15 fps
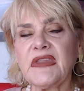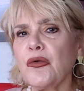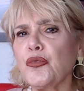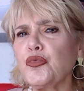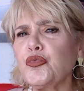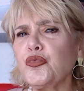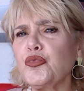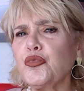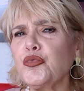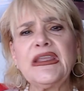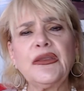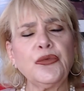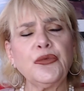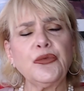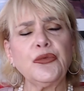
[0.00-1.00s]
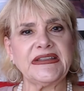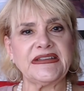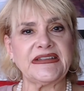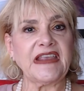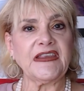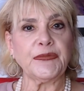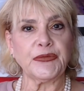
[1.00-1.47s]
really, really
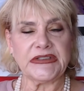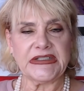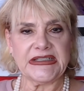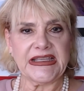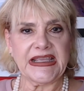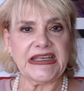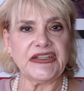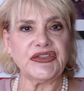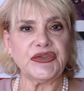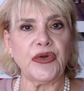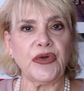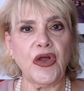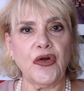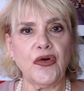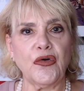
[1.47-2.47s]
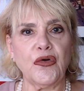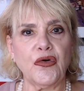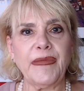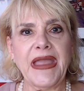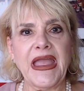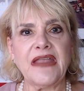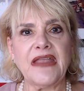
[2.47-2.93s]
desperate to get into a
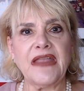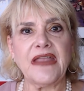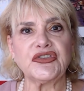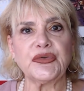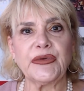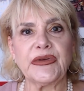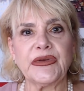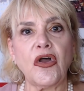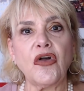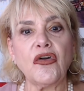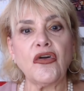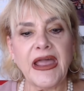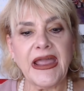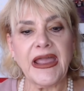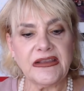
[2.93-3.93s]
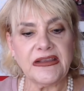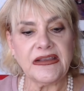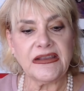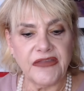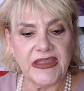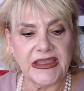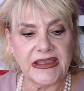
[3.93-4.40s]
home, and they're doing all
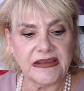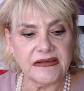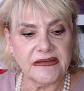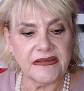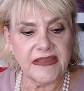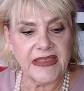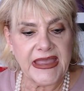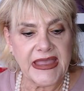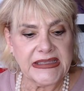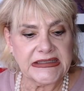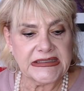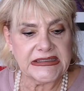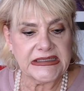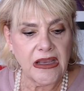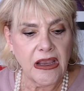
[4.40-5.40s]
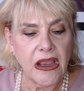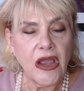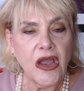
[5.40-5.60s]
kinds of things that